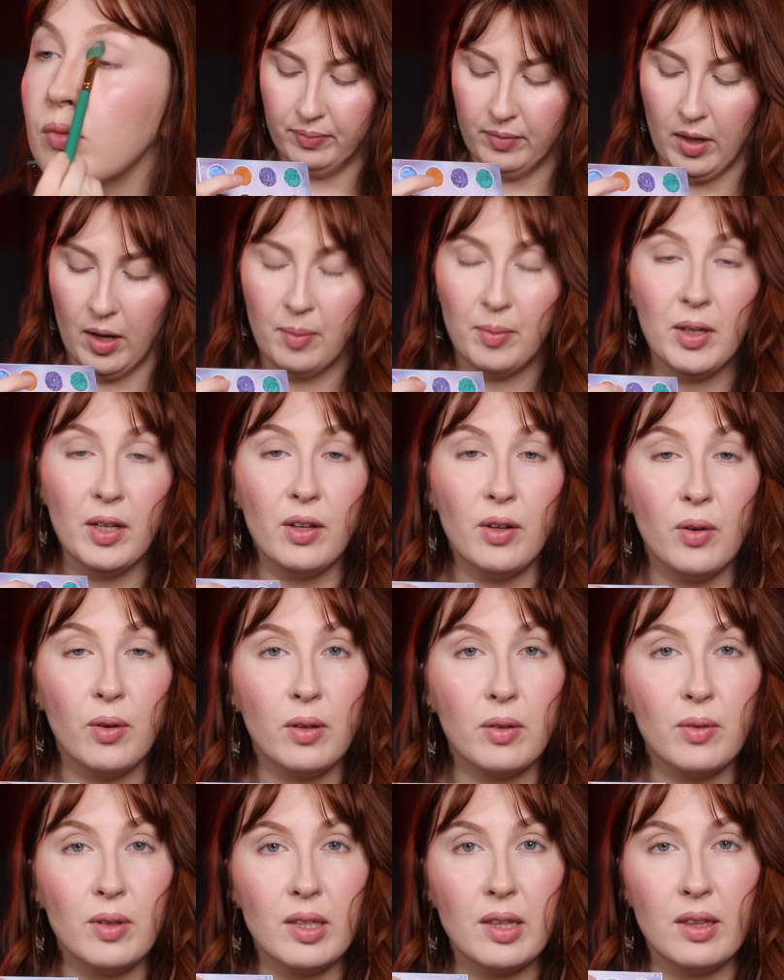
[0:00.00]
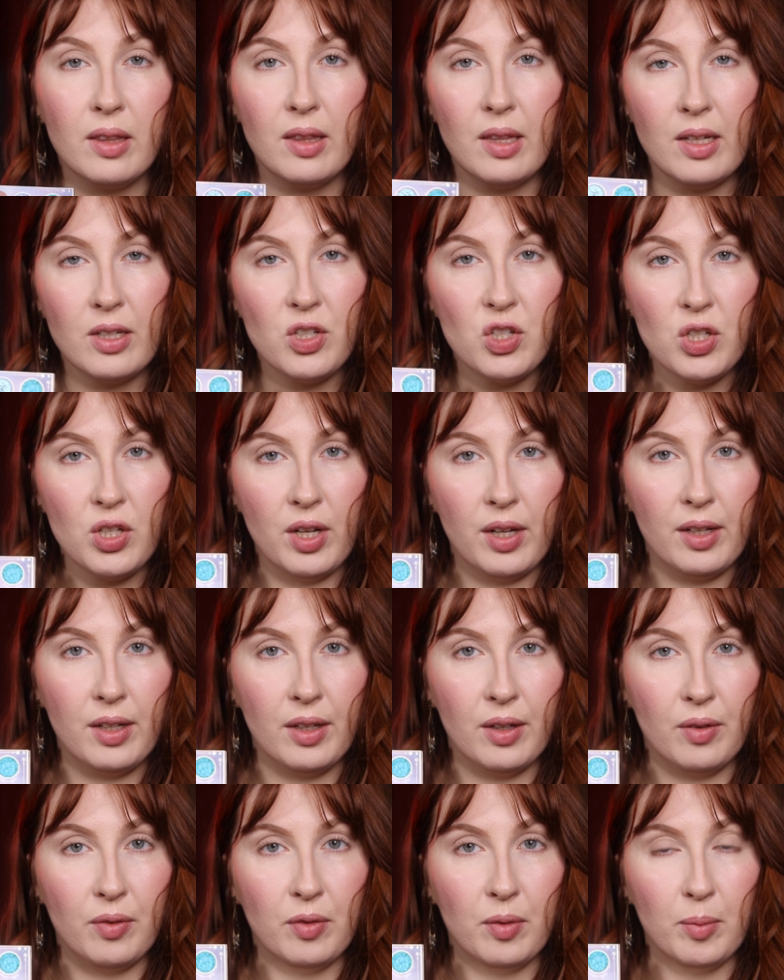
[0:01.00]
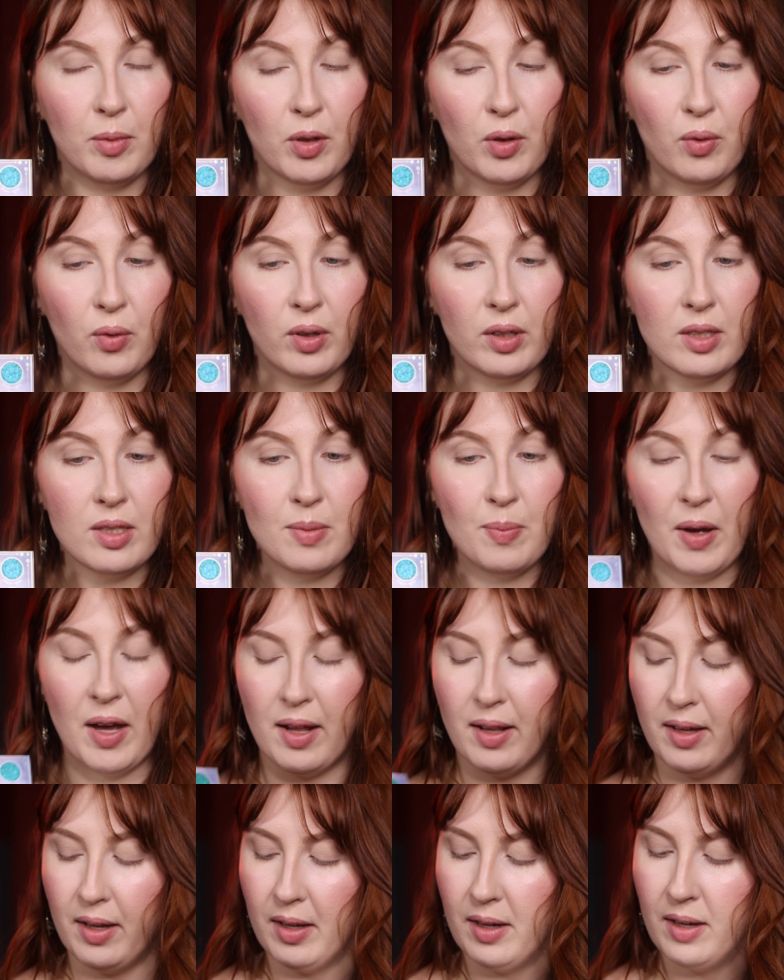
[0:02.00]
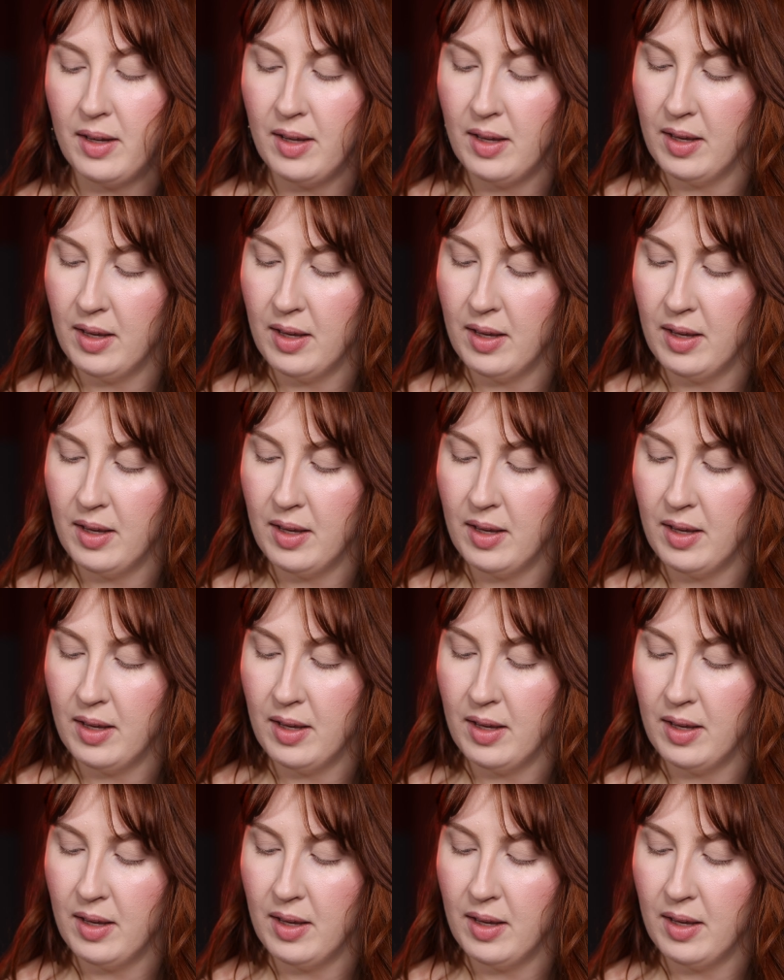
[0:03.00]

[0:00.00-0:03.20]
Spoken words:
Now I'm going to go in with this shade here from the Norns palette.